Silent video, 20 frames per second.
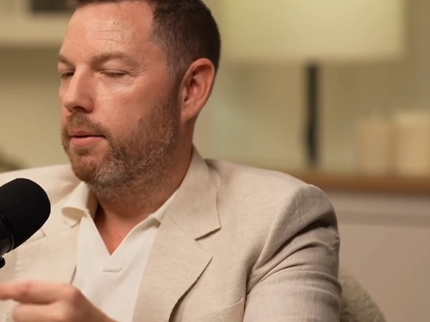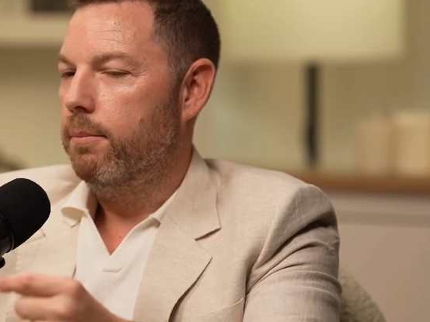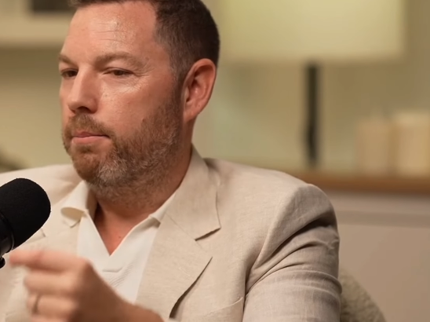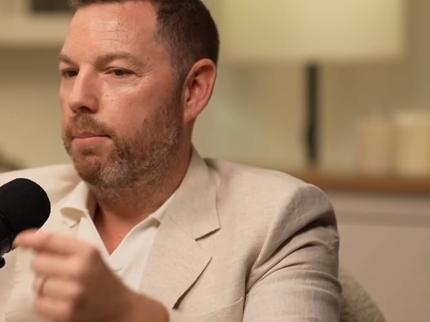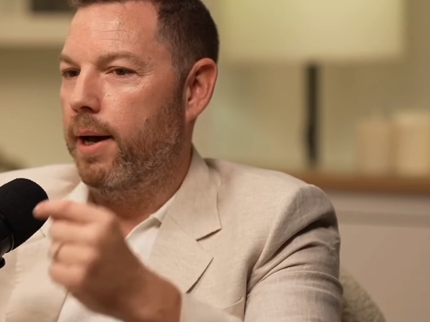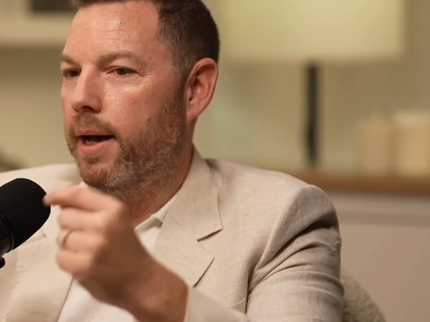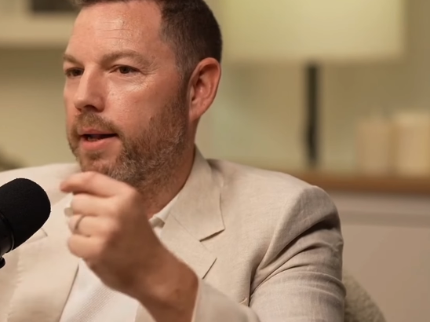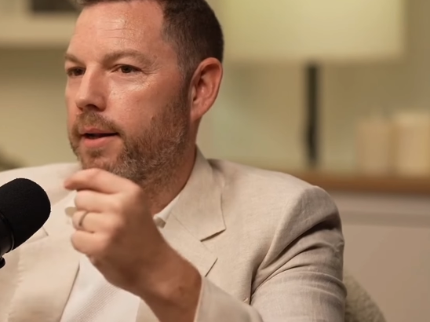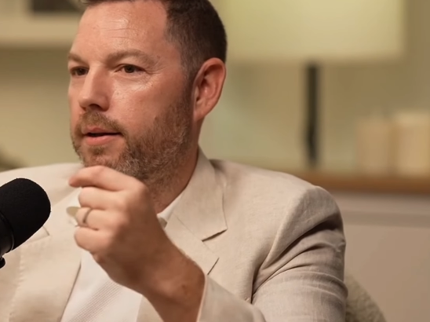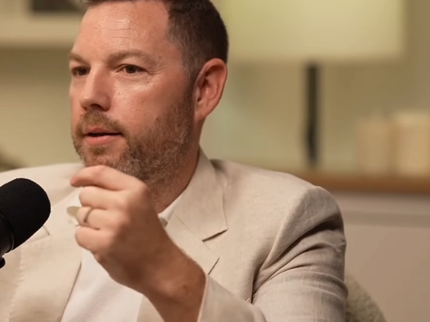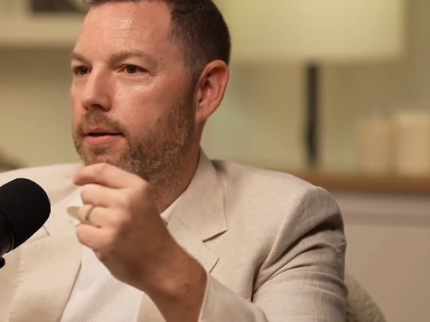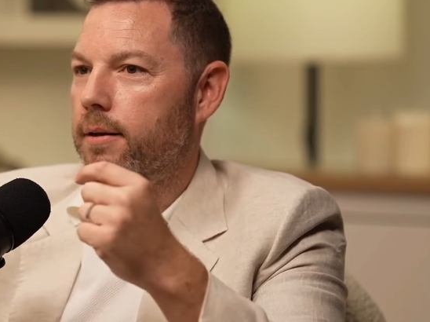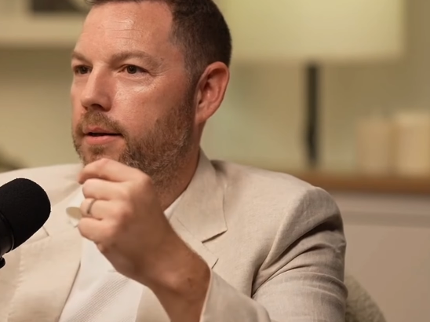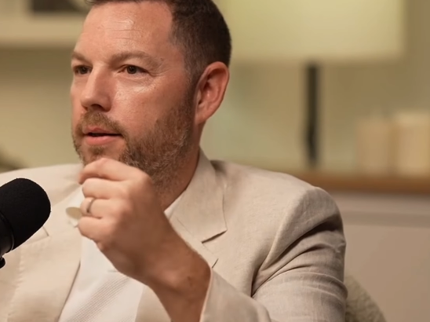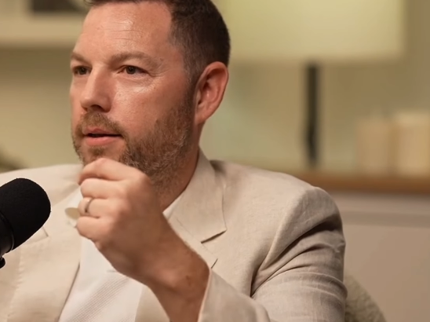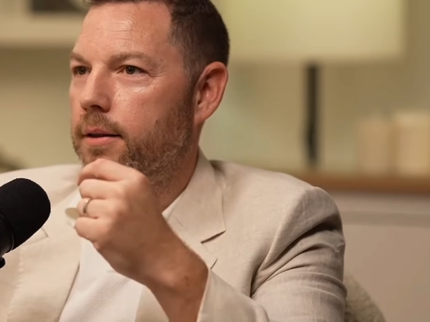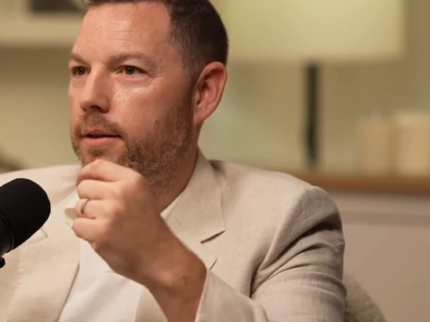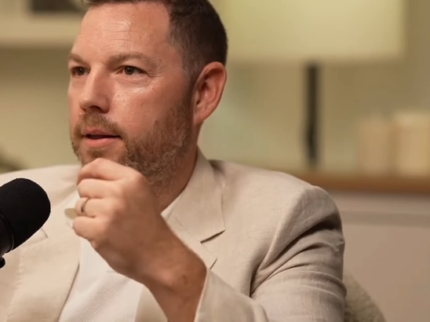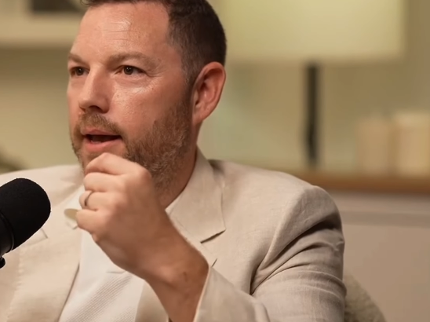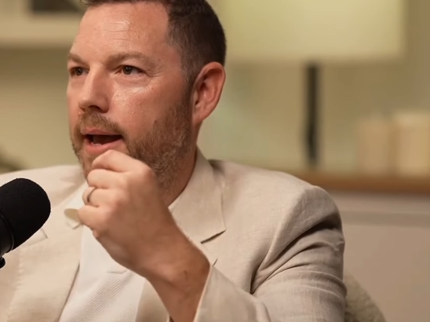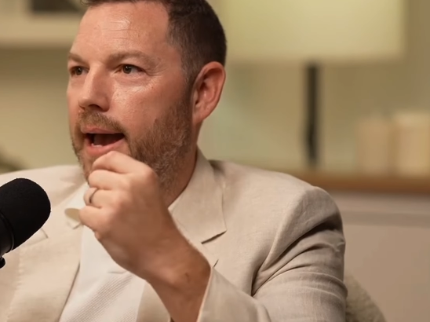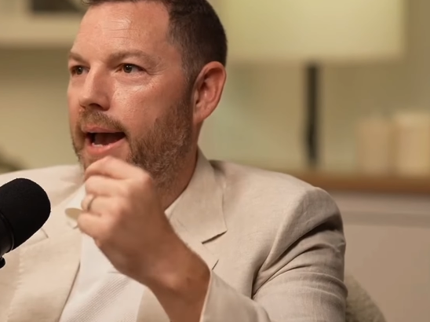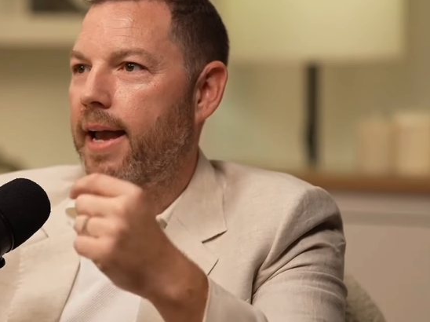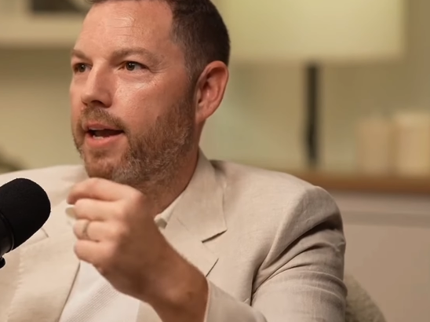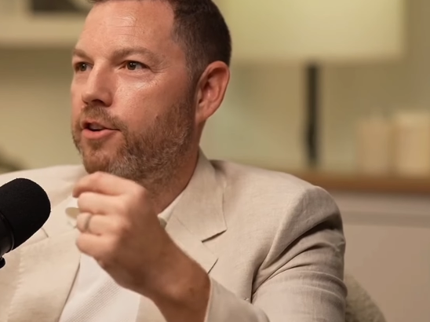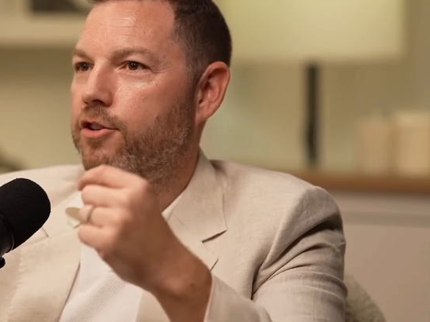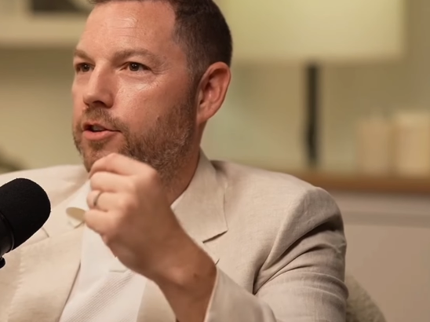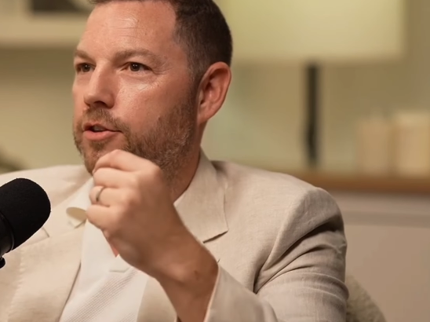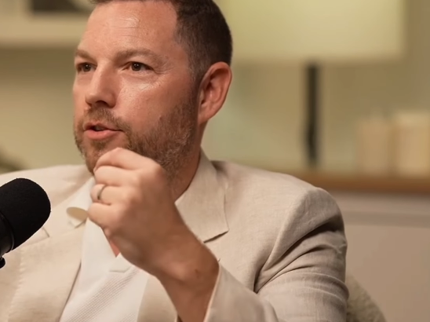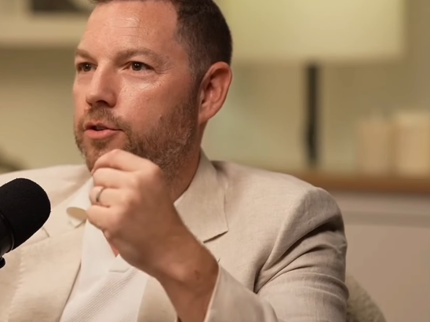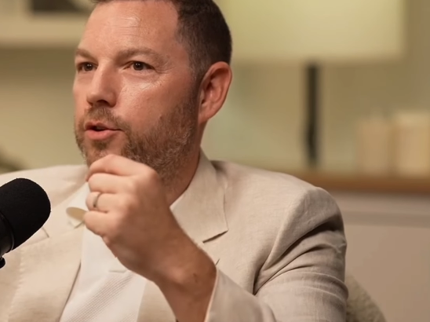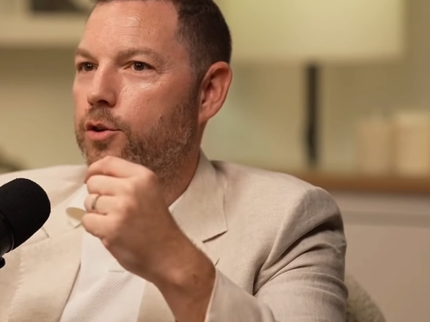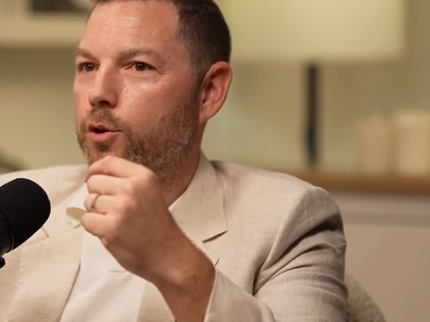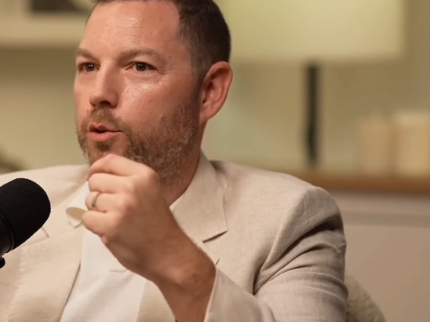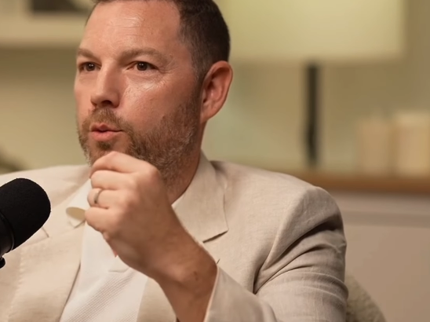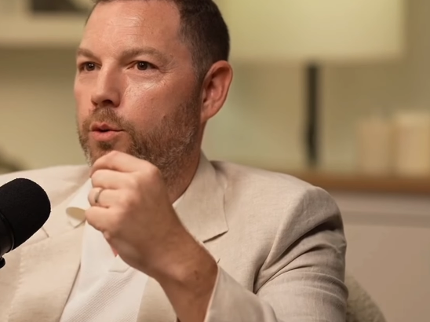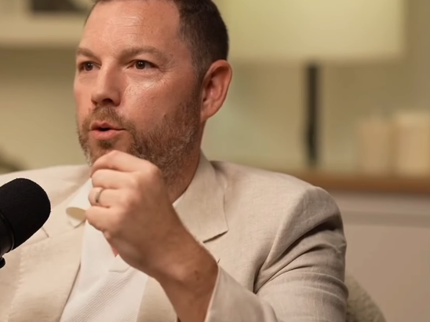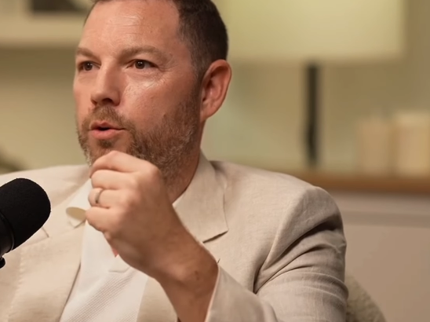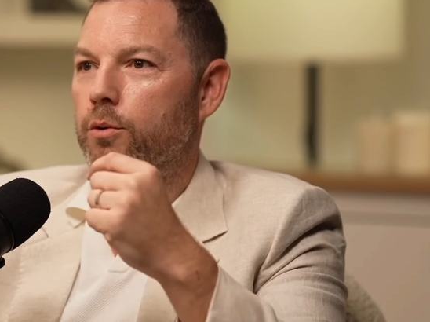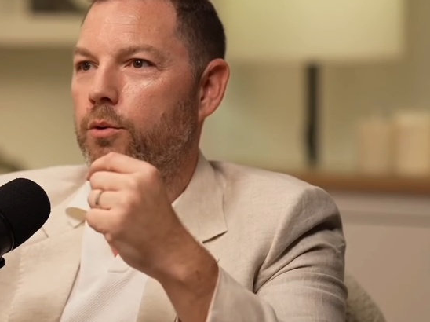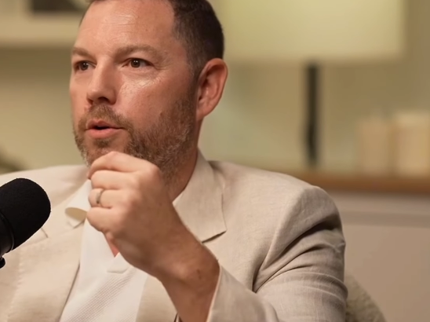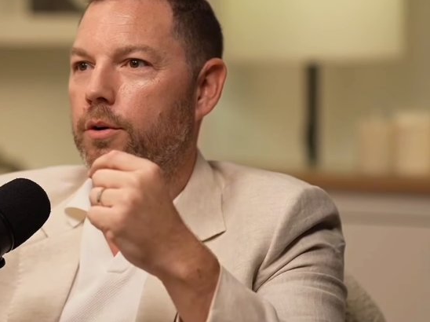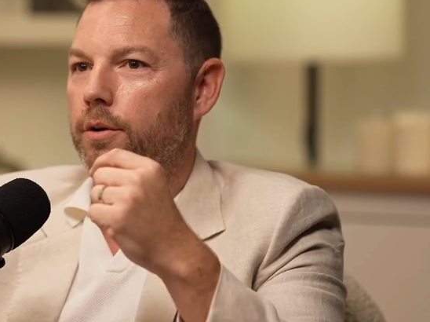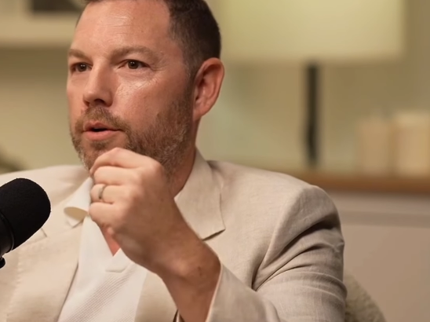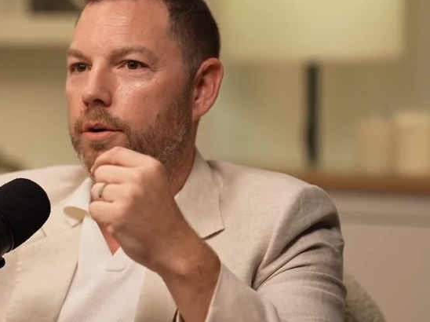but the agents who will